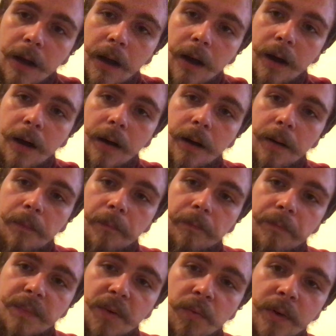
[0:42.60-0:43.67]

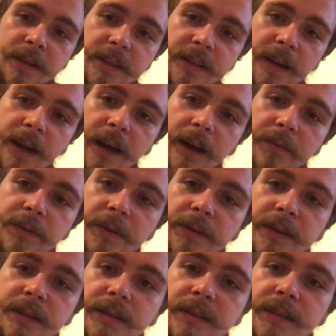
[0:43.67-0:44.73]
One thing that I have
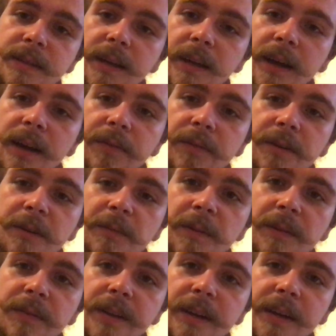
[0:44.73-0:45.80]
noticed is that I have a little bit
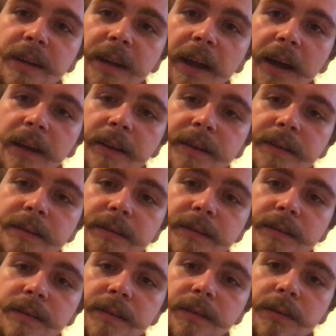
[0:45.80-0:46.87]
of like a
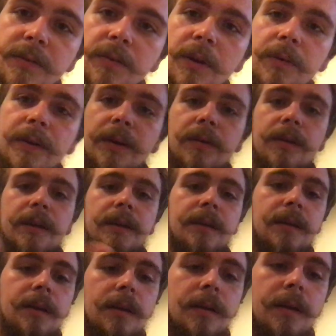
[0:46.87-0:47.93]
callus growing on it,
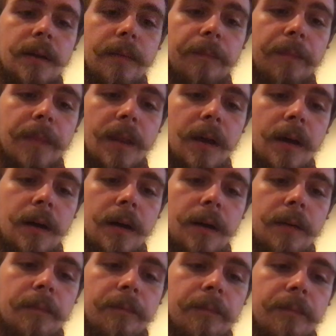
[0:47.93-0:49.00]

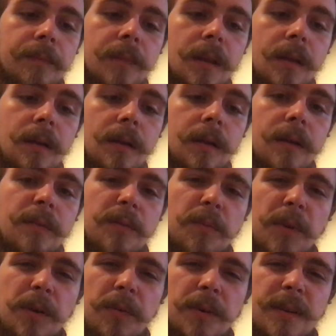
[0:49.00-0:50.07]
from
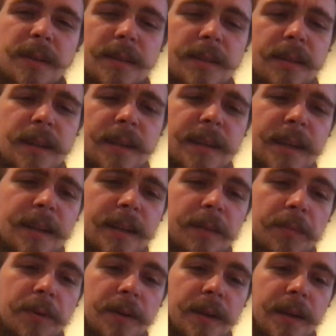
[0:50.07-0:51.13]
where it wasn't exactly
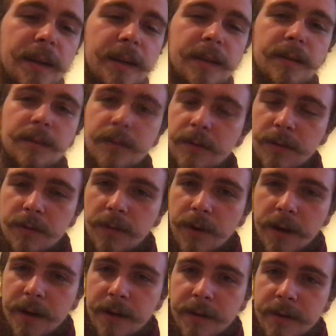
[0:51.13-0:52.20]
put in
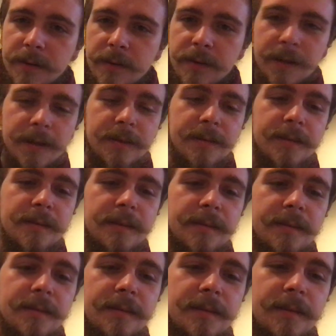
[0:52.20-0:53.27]
right, because
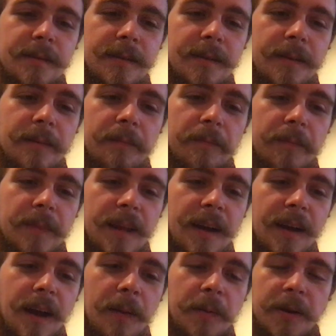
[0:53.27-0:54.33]

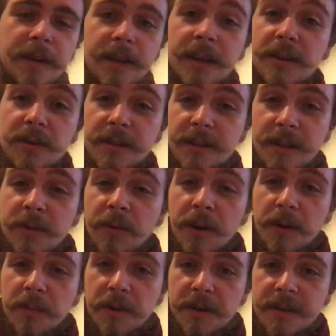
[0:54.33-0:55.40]
apparently I trusted the
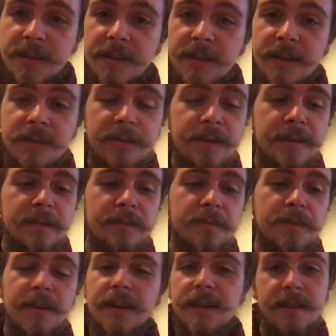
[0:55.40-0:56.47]
wrong person to do it,
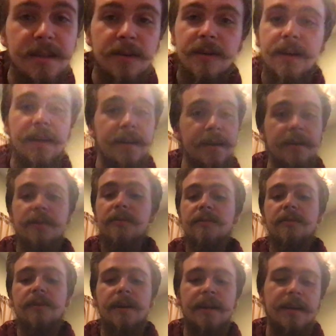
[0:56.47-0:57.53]
but it's okay. It healed
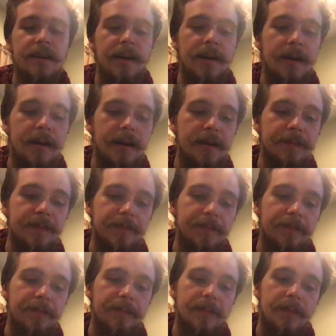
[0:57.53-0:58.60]
great. One